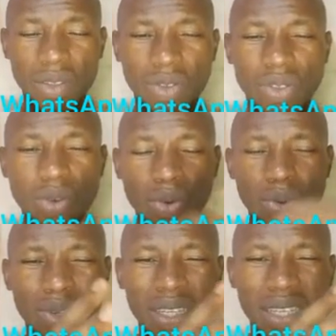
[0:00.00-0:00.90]
So,
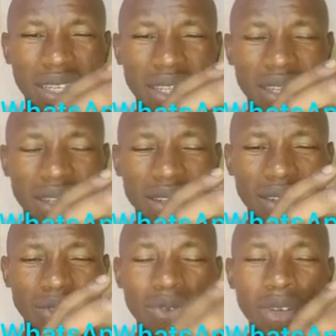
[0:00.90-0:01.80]

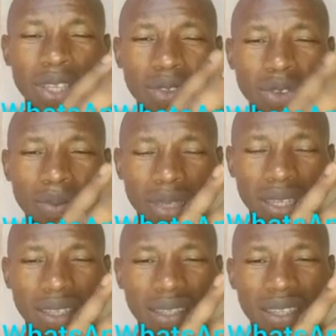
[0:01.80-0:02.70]
knowing
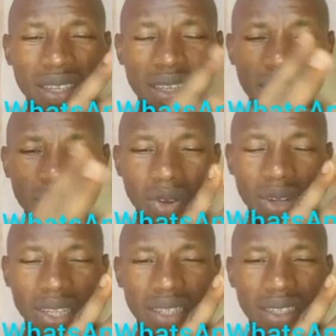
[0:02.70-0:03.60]
something is
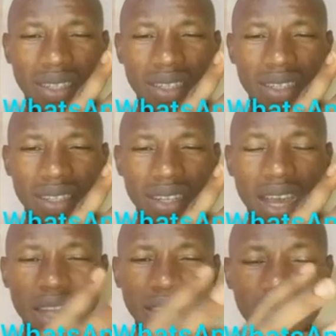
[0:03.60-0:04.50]
knowledge,
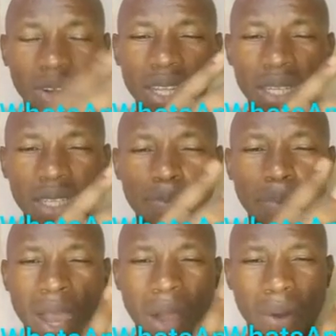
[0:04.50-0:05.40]
and knowledge is
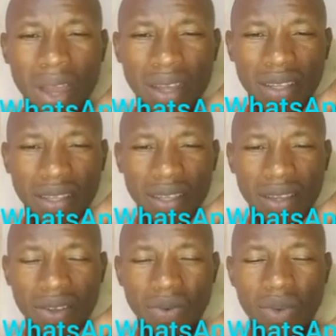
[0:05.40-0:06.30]
power.
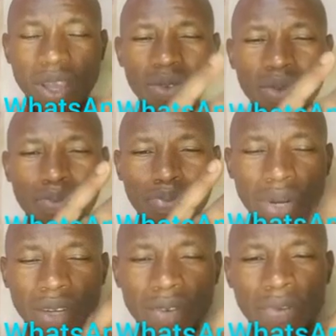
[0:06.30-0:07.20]
When you
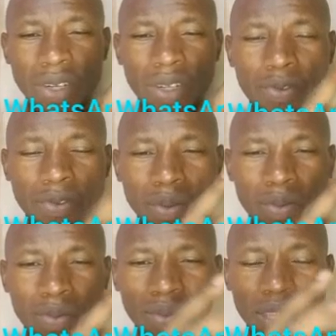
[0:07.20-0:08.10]
break free
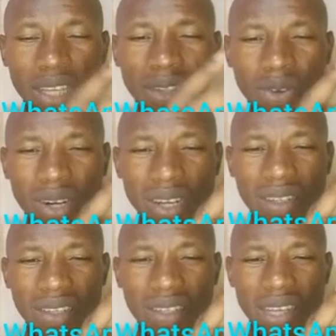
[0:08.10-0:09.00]
from
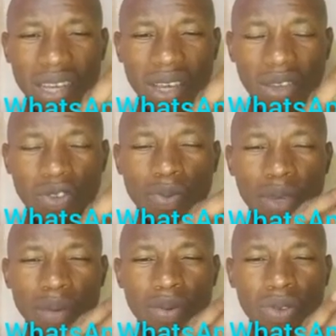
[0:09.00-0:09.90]
ignorance, you'll
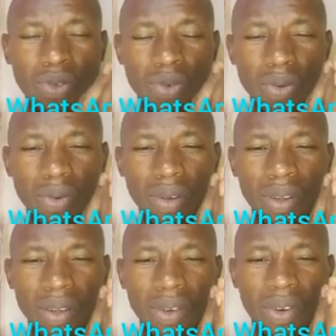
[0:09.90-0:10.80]
be able to
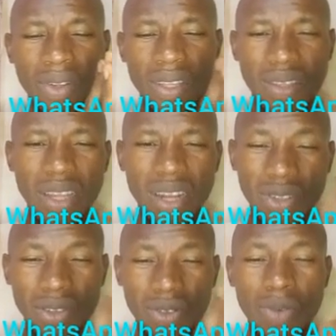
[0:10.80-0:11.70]
understand.
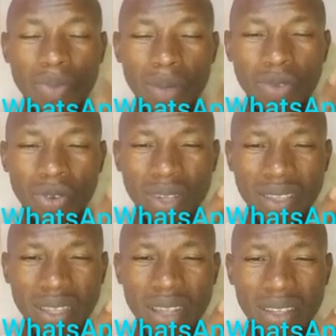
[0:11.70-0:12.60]
You'll be able to
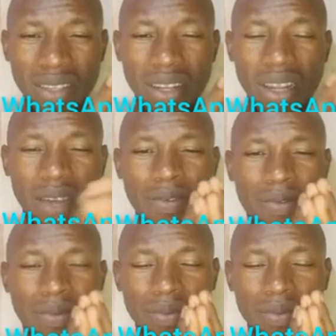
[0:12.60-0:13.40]
understand this life.